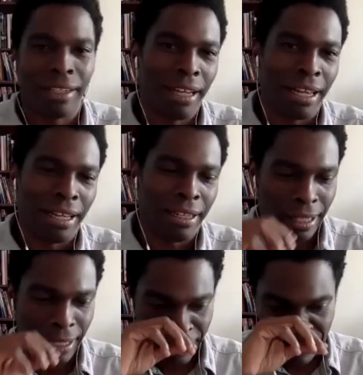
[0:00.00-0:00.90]
And
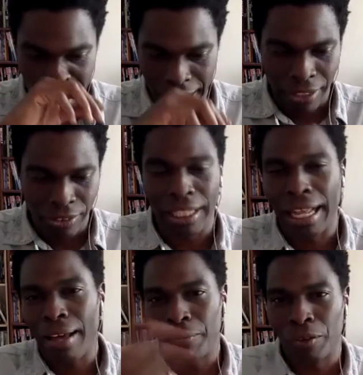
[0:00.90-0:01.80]
I'll say
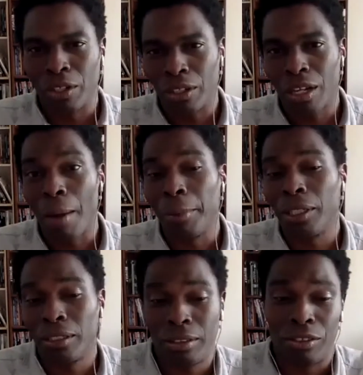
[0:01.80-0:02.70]
that for comics
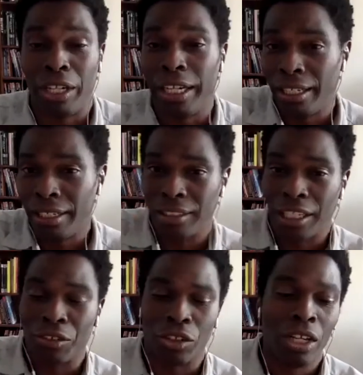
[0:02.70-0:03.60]
creating in
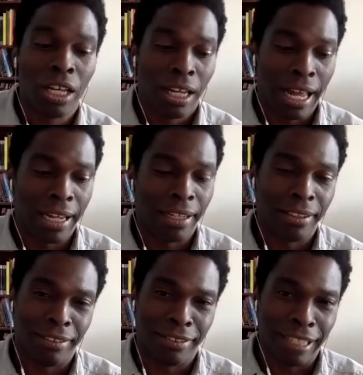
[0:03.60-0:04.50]
general, like
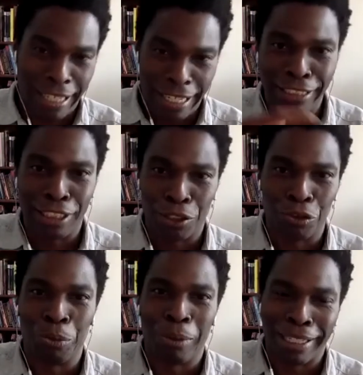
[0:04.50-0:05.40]
the key's in the
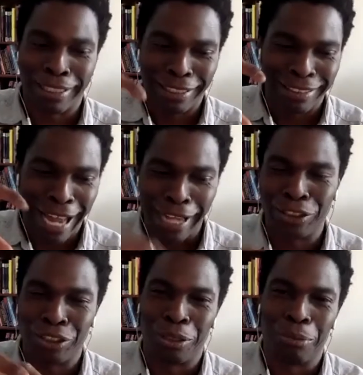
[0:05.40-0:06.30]
room, like the
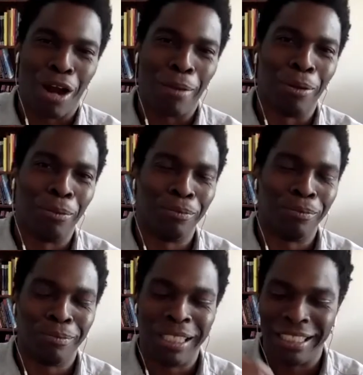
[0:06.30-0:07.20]
answer to the problem
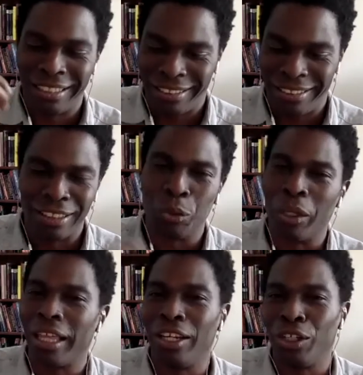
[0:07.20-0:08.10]
is
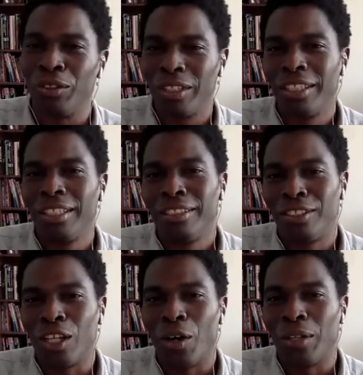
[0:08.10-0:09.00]
within you.
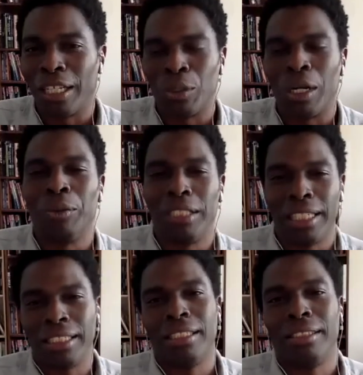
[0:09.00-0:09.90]
So that's what I would say
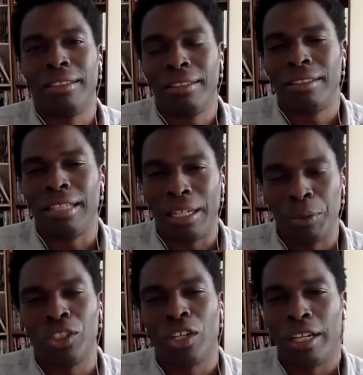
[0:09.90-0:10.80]
to
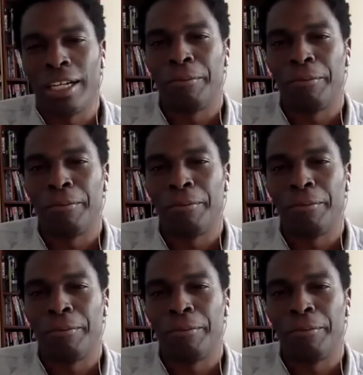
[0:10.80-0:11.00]
anyone starting out.